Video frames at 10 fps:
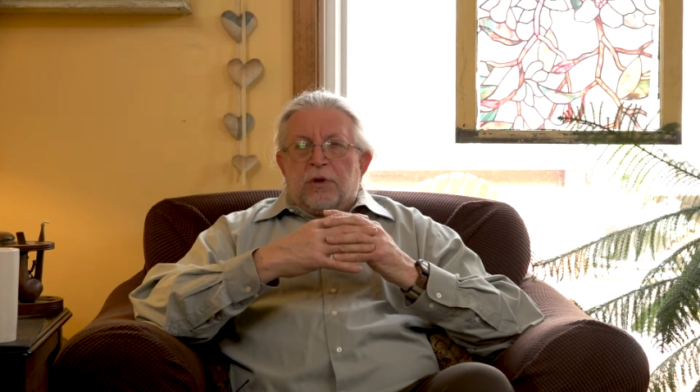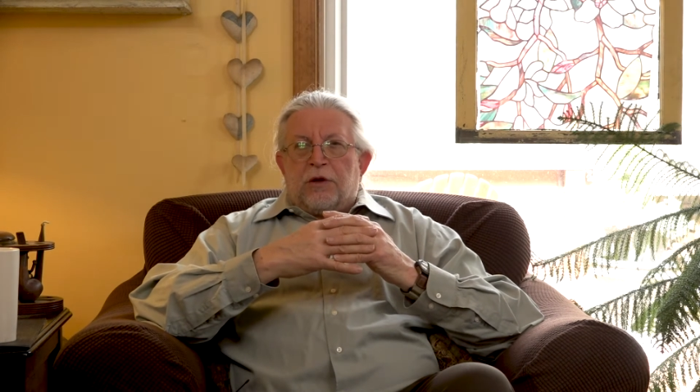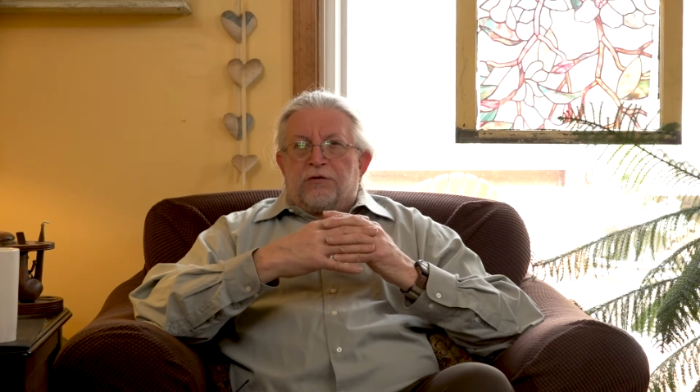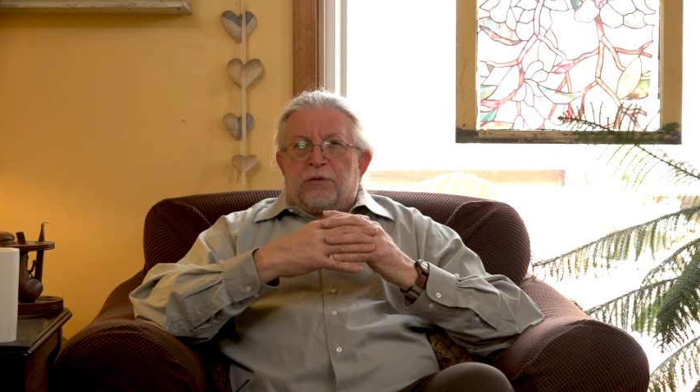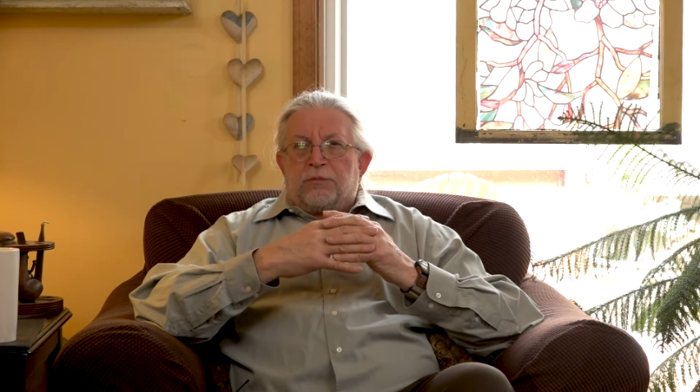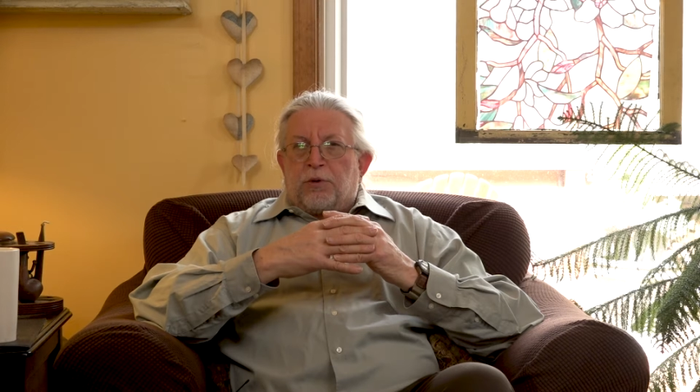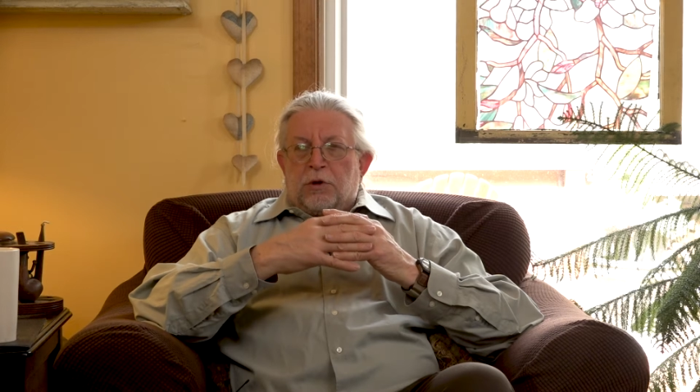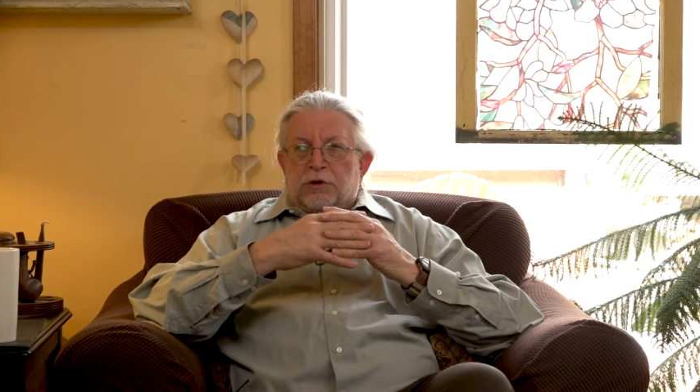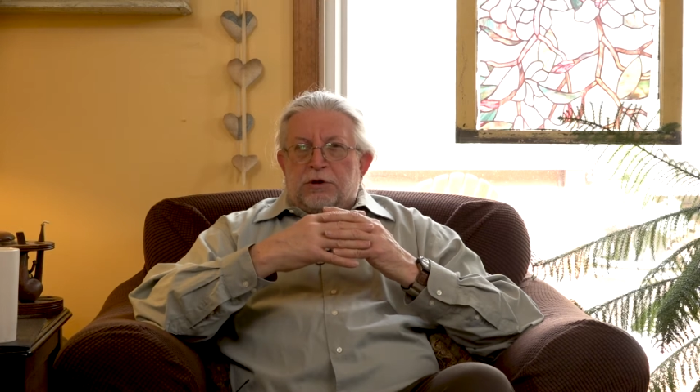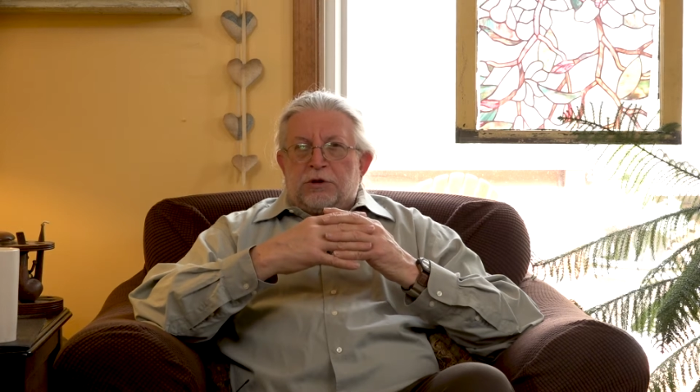is
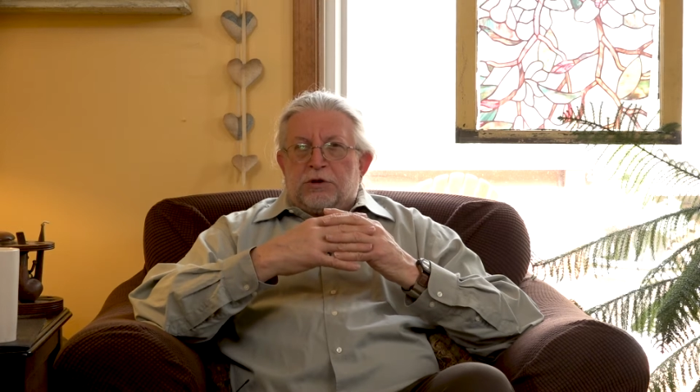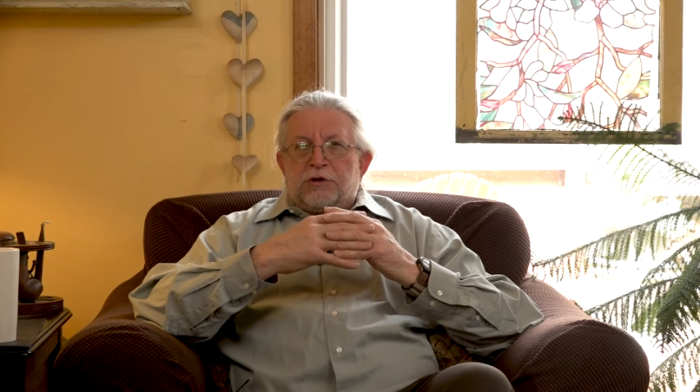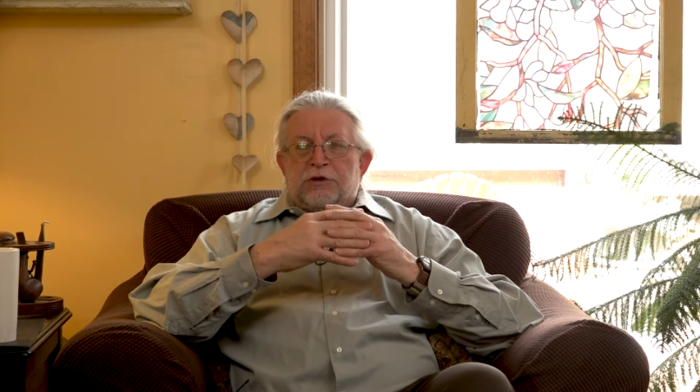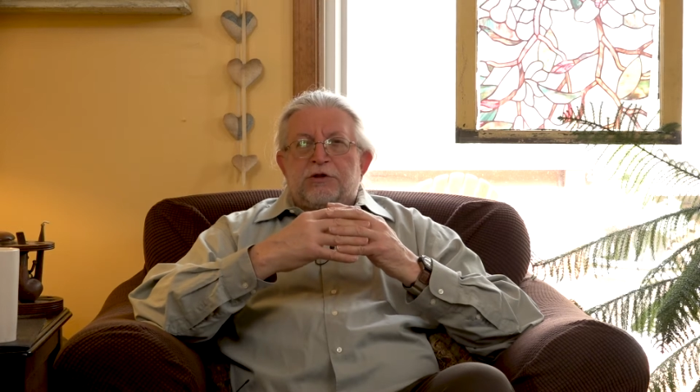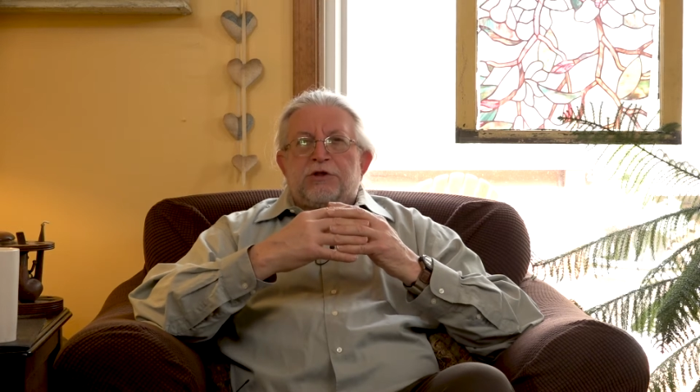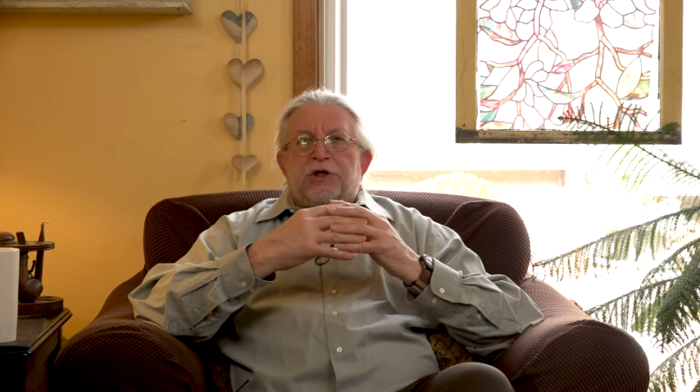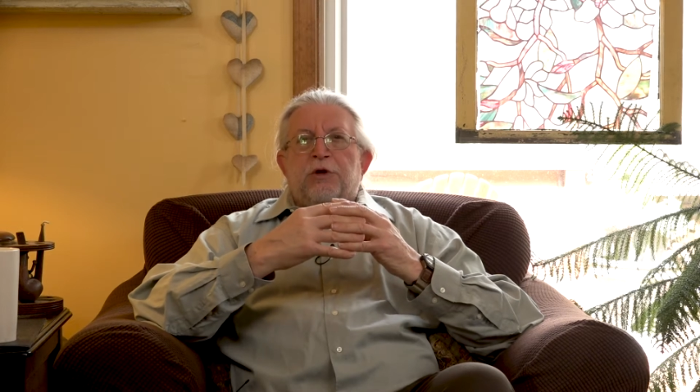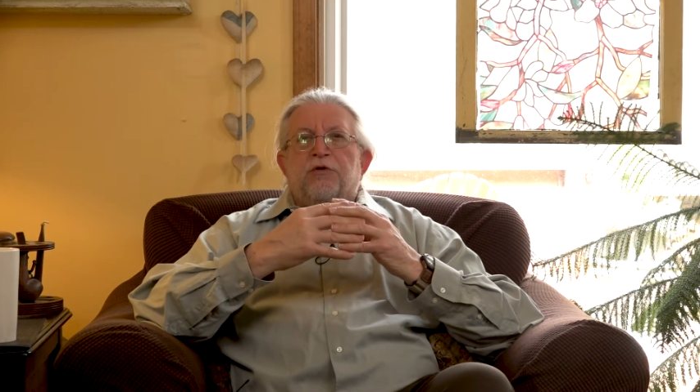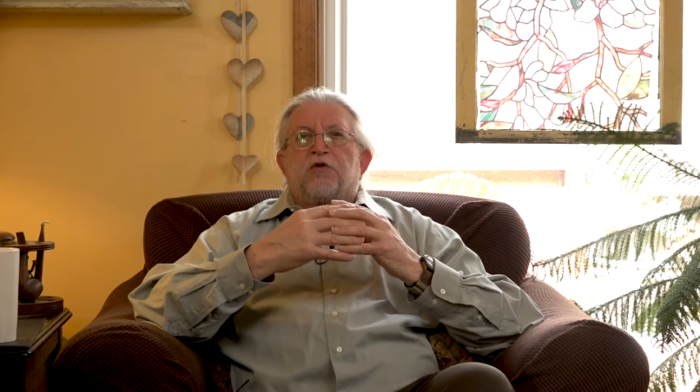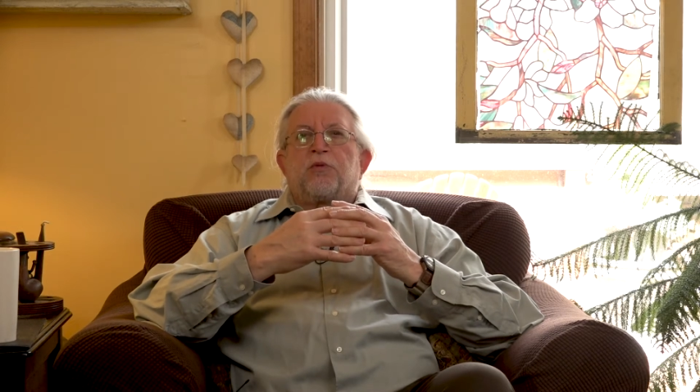important is it's
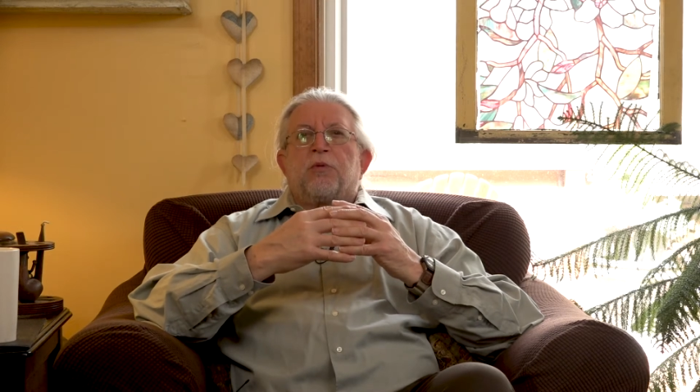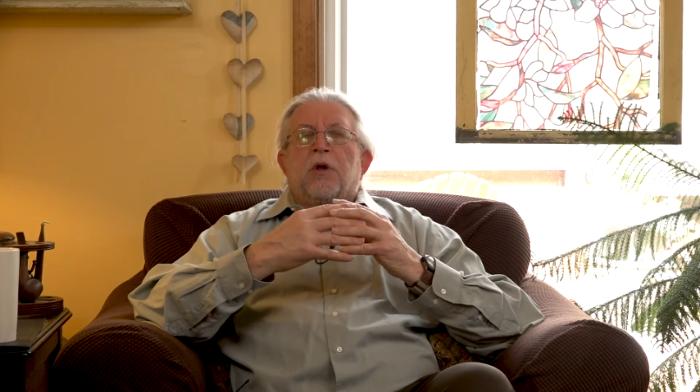used